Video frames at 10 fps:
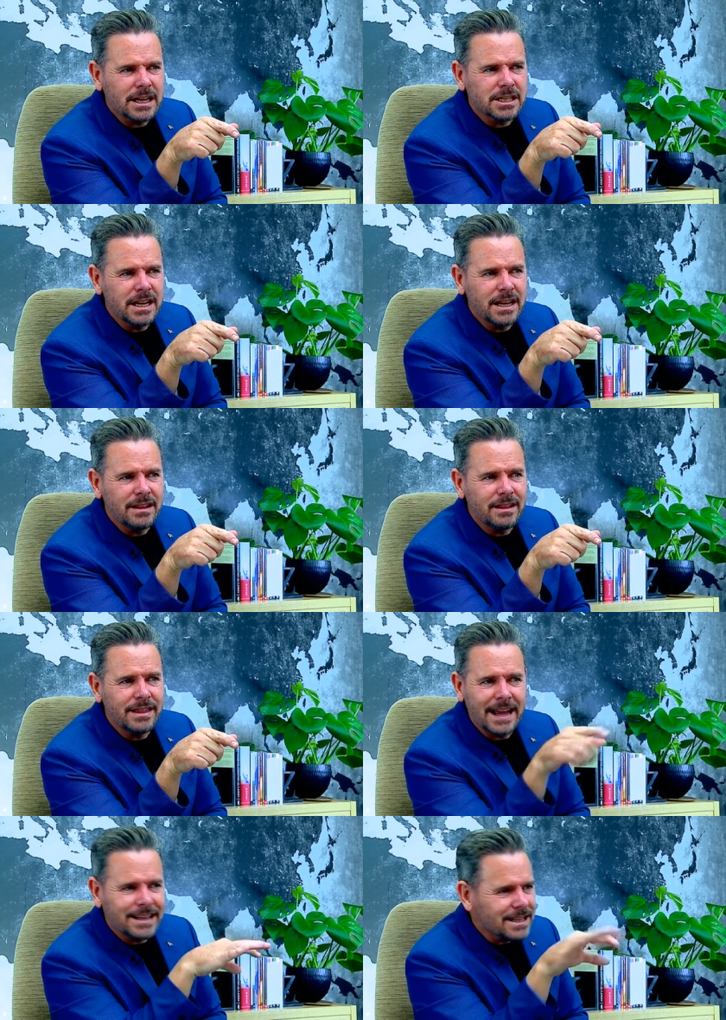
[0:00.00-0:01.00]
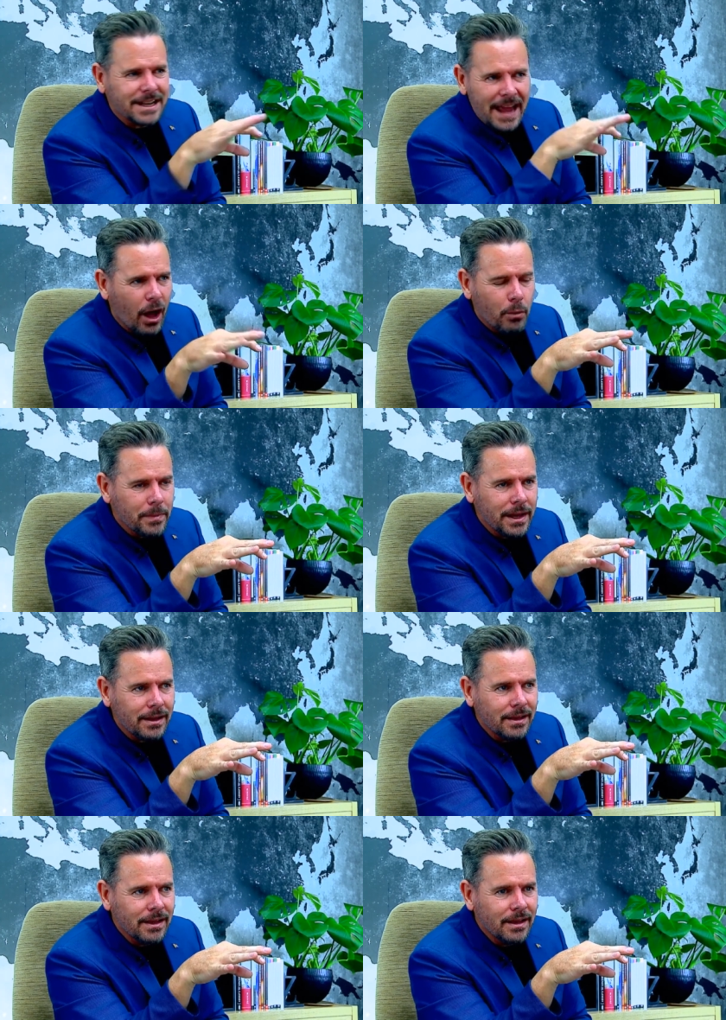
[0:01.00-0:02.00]
actually that doesn't help
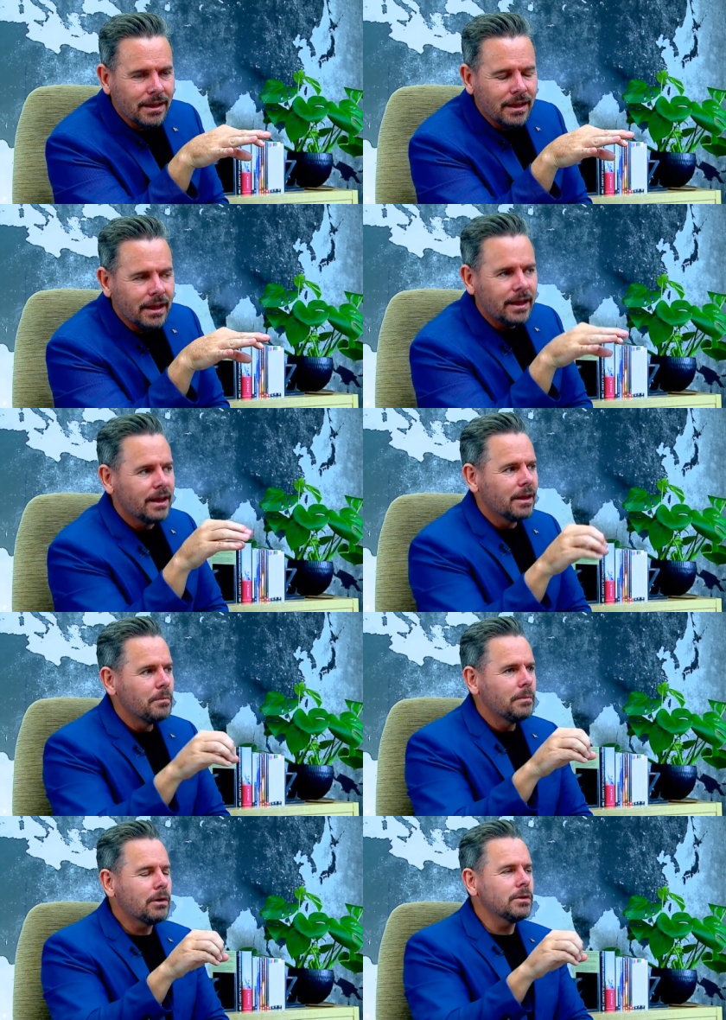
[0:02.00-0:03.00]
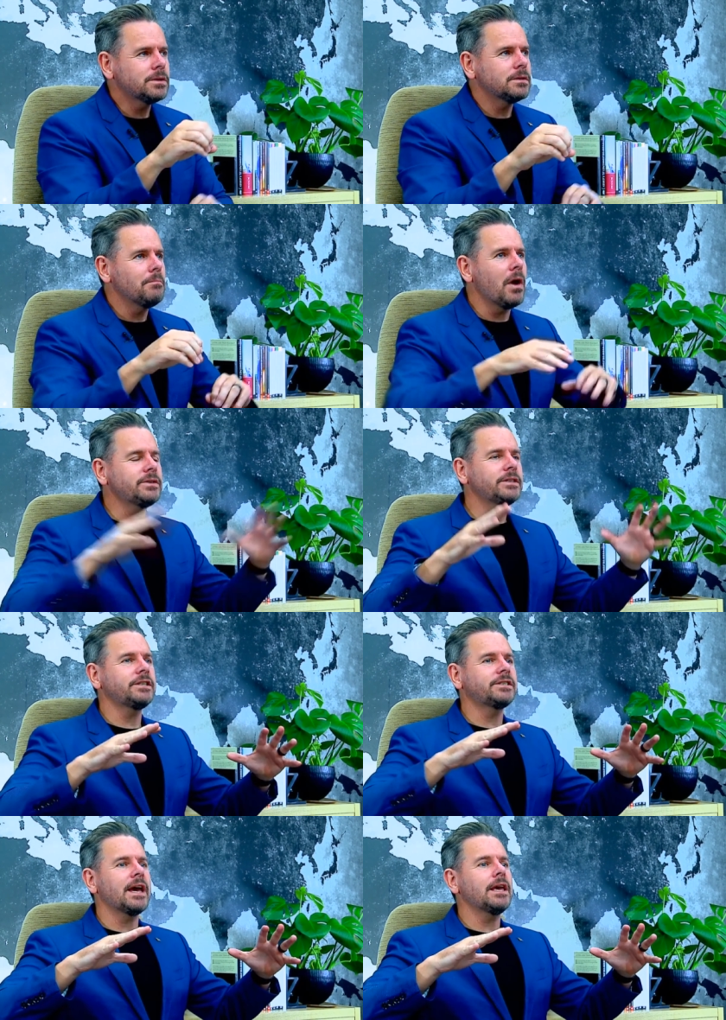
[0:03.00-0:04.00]
me. Because Moses
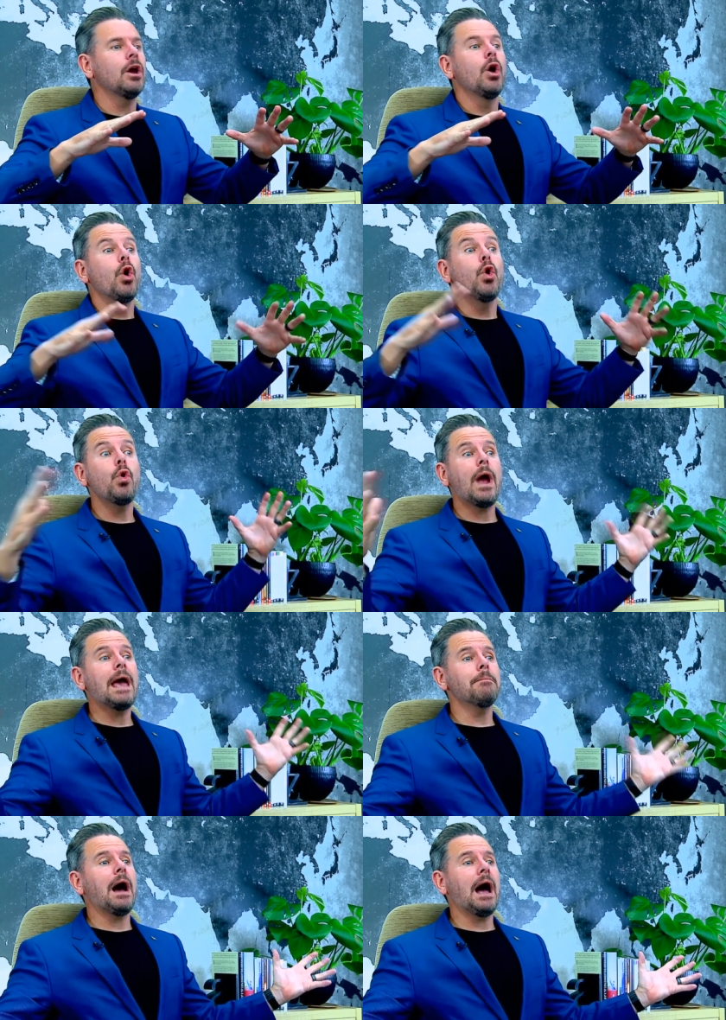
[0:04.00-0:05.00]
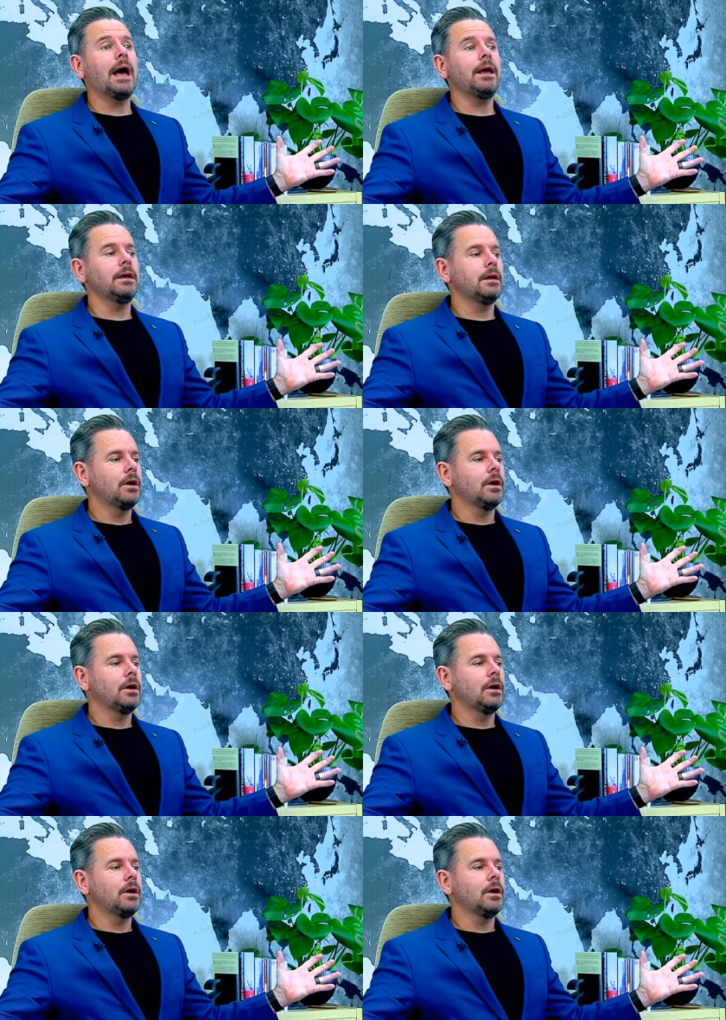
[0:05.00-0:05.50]
is saying, who am I?